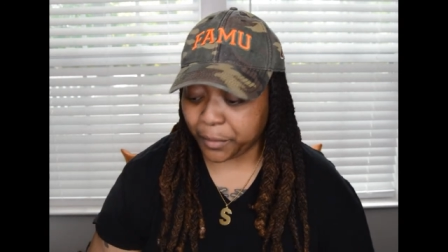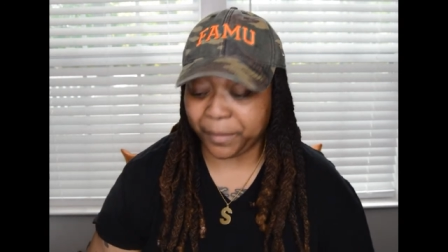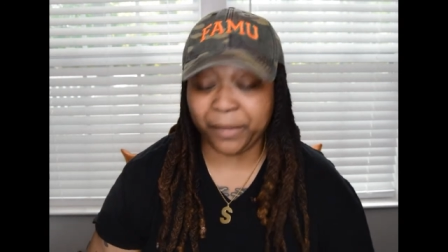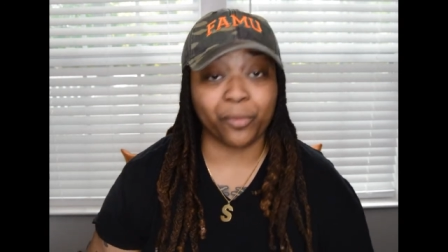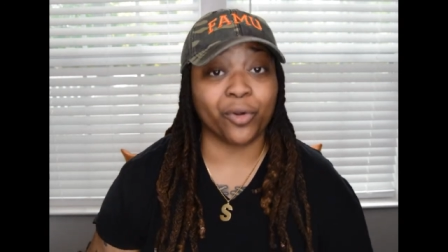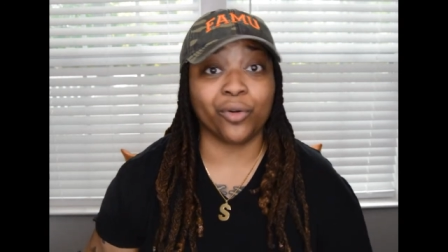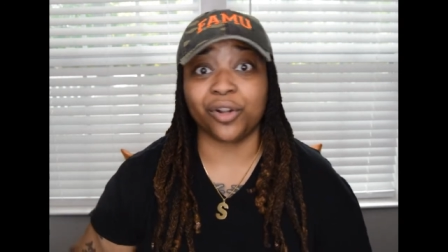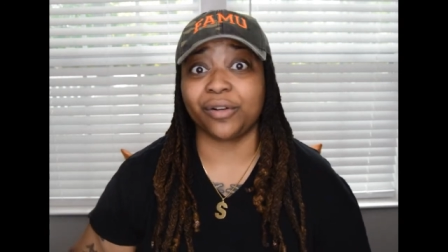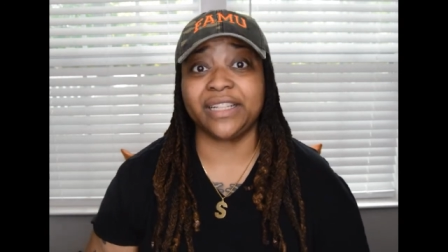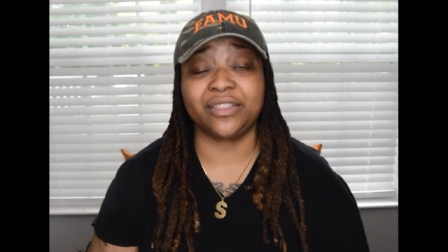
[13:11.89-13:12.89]
People were
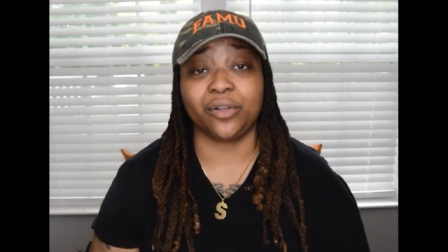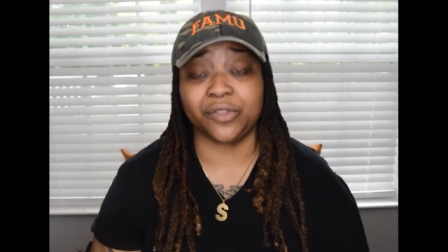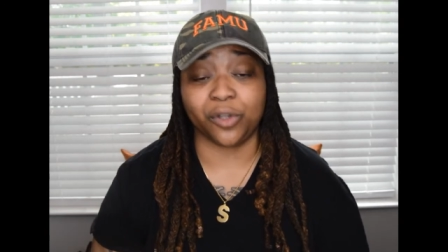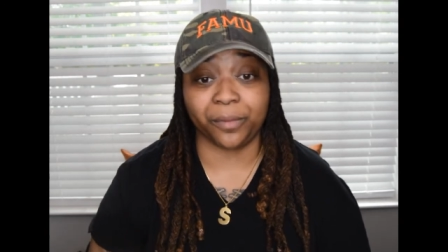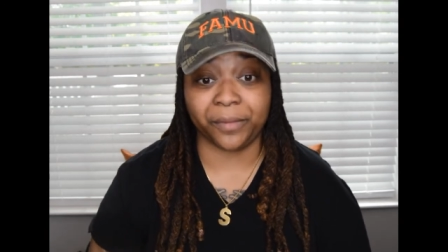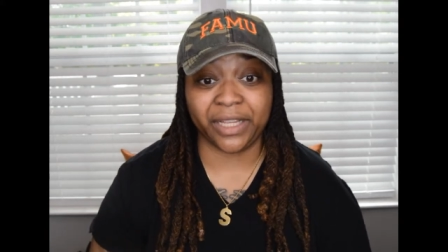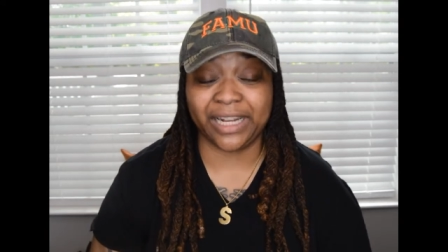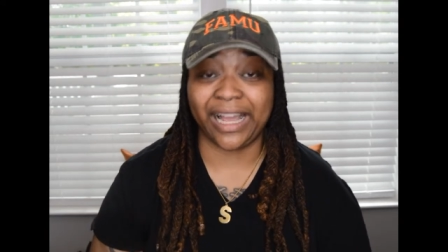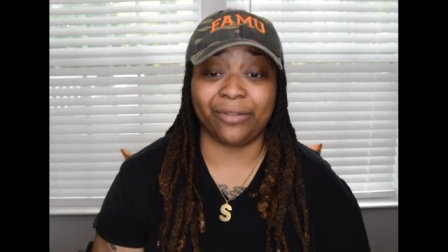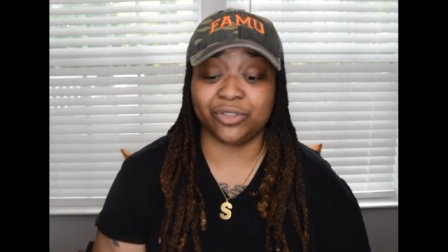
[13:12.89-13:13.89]
going crazy over
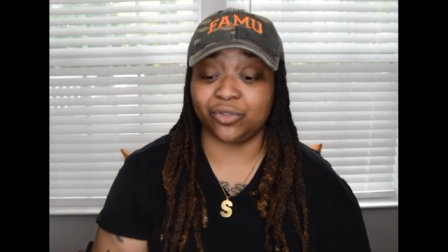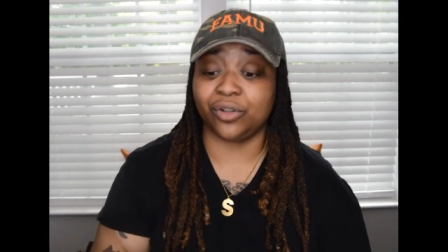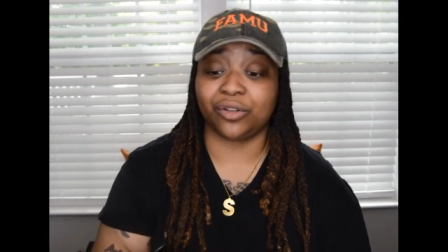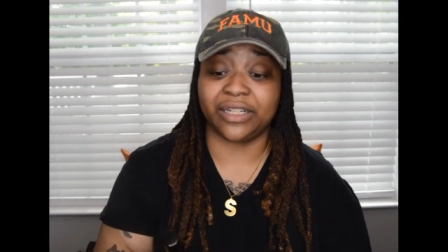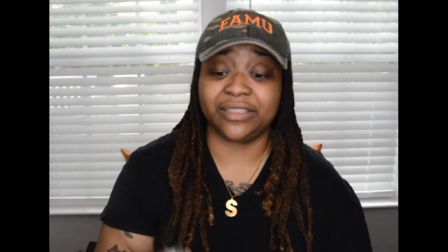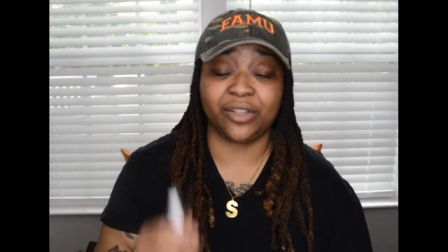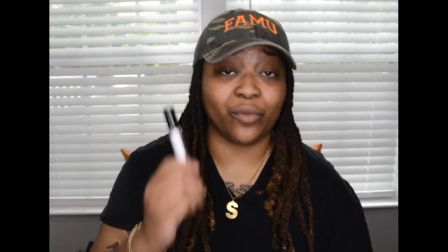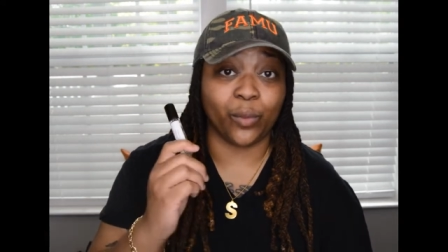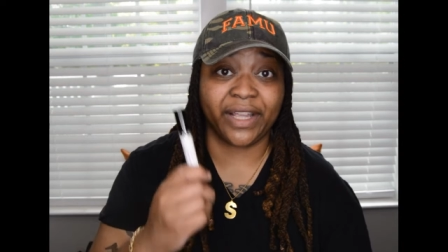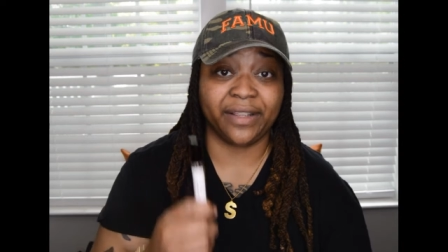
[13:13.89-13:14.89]
dopamine. I was going crazy
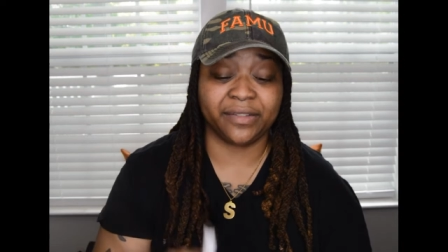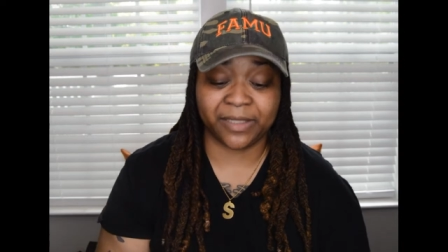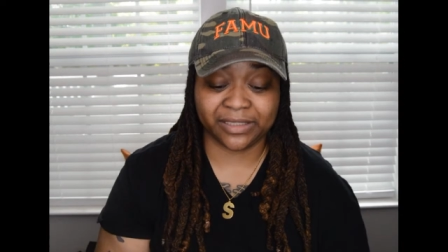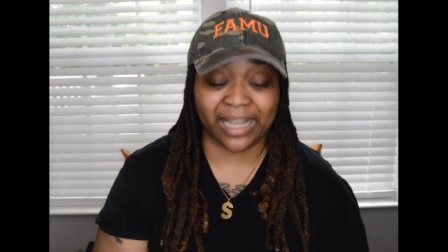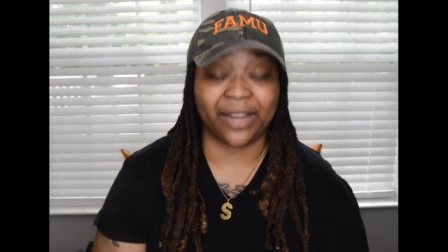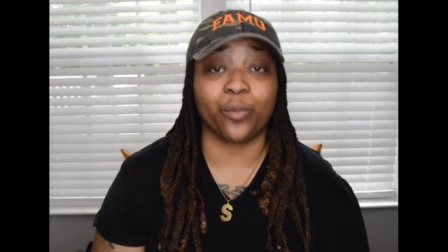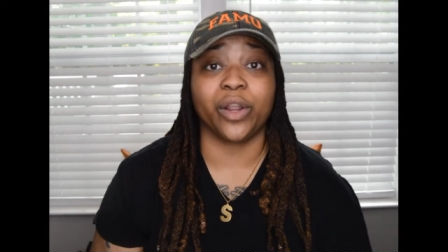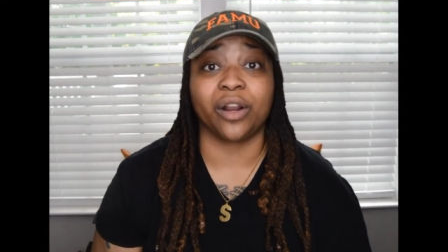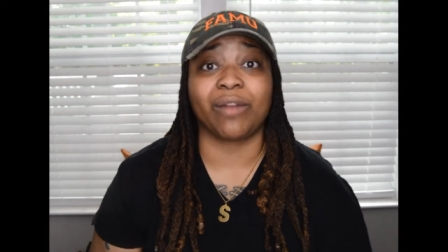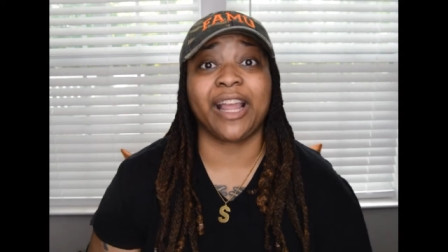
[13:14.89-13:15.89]
over Waves because I can
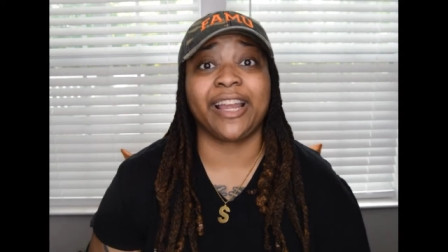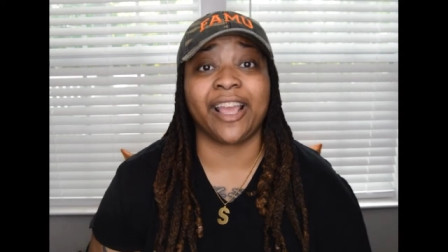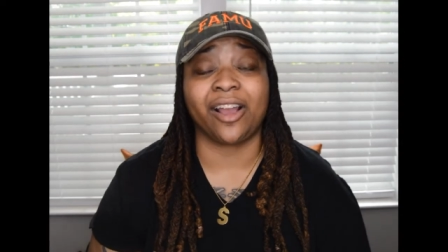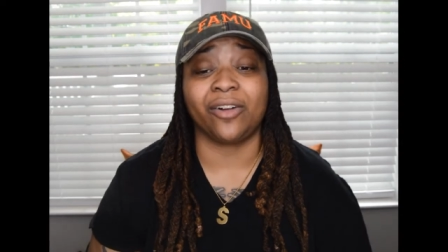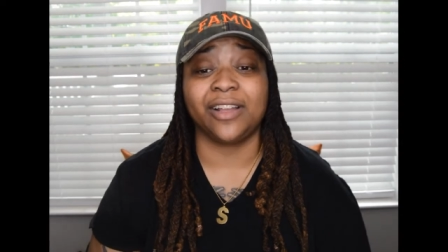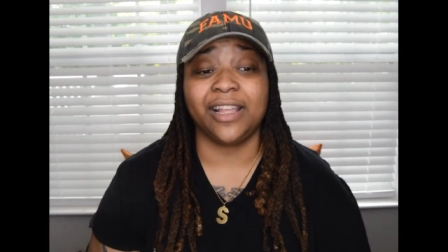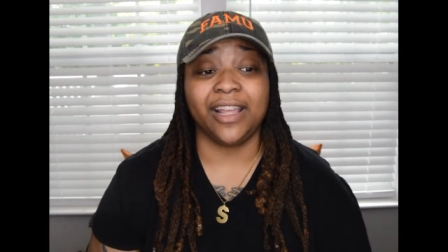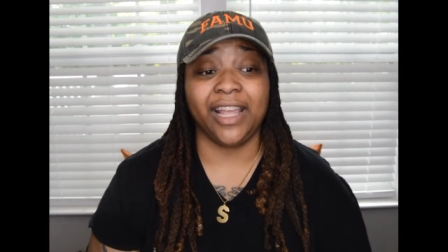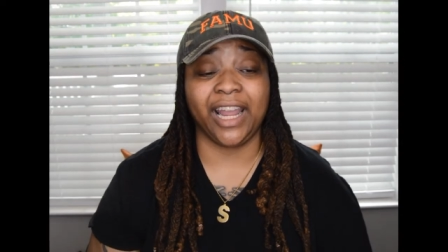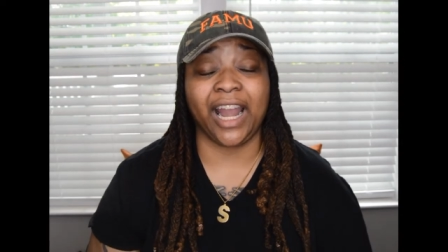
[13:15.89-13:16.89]
wear it right now.
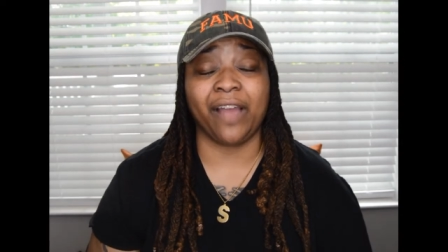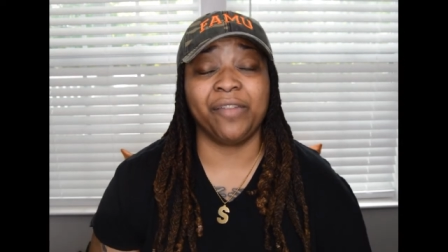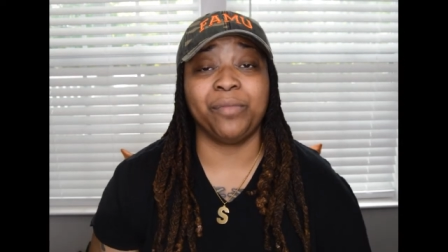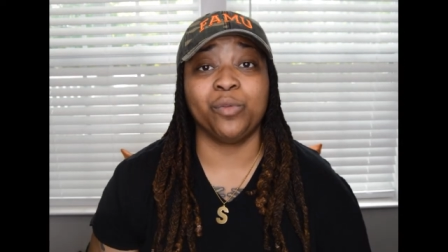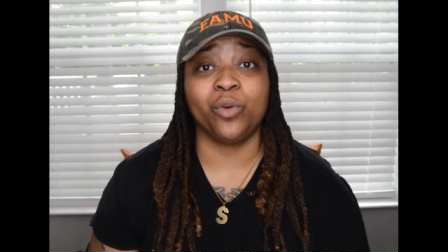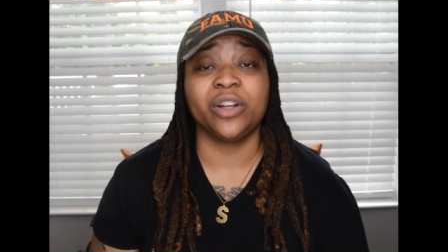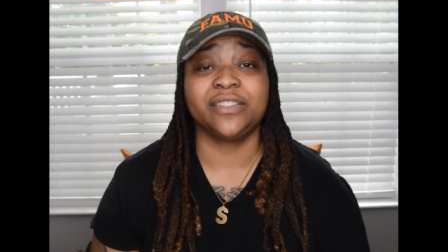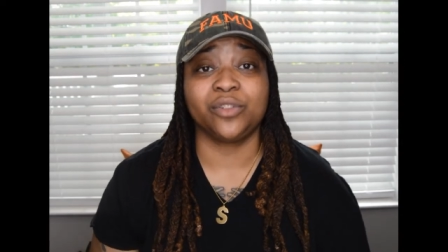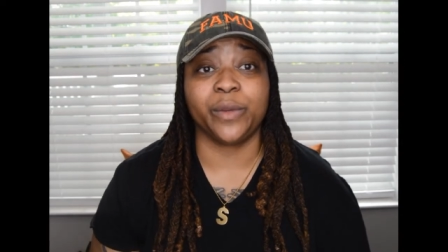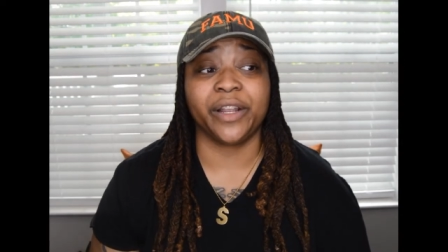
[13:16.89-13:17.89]
And I have been
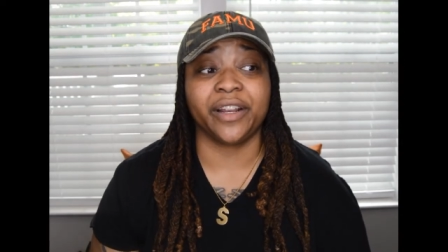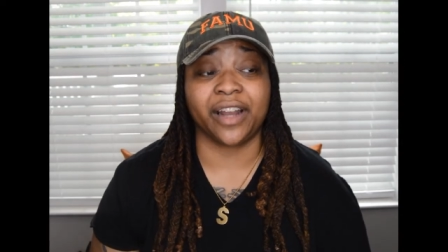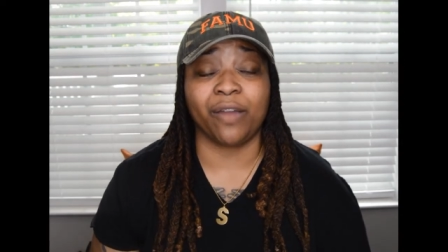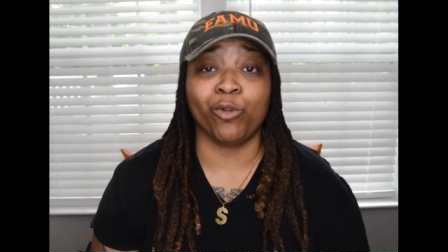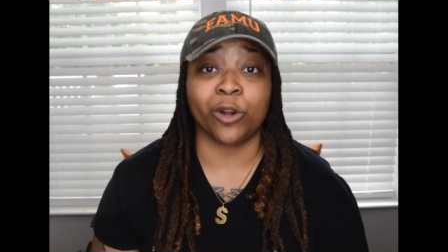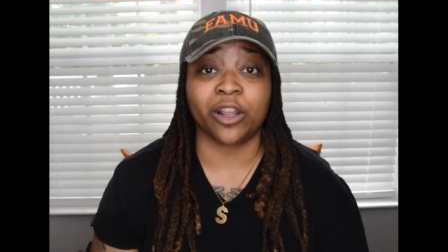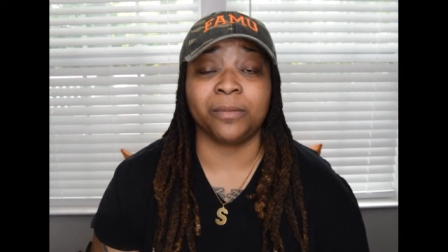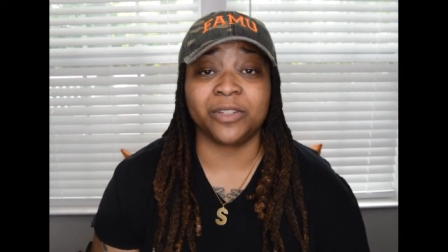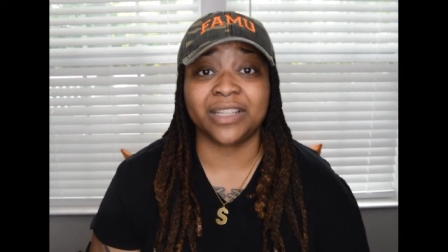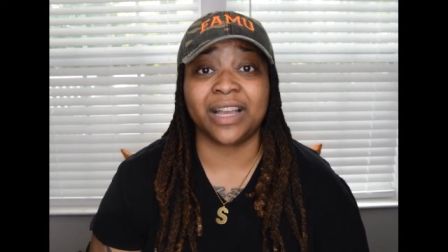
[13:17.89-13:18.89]
wanting to wear it, and I wore it a
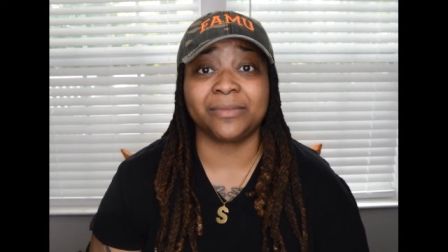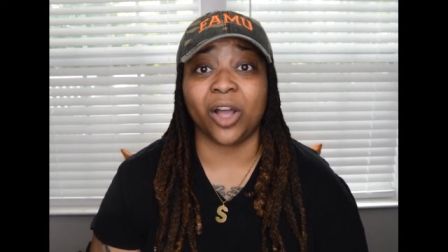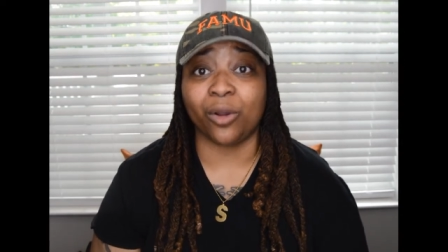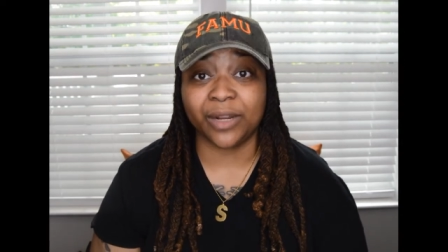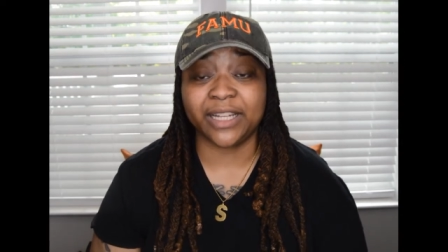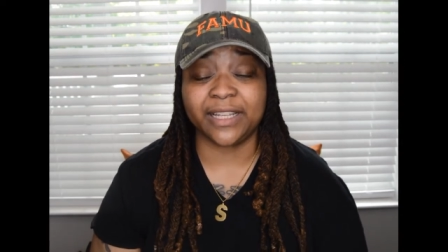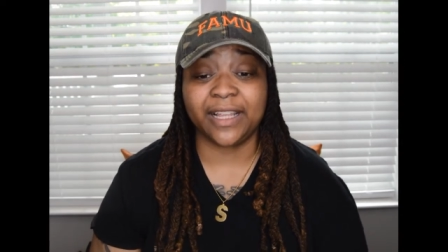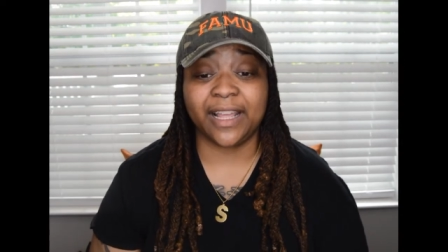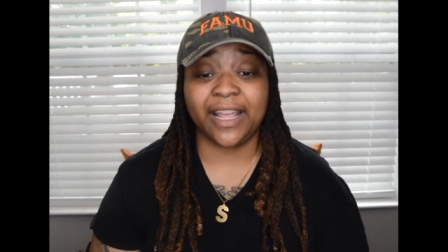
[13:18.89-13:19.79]
couple of times already.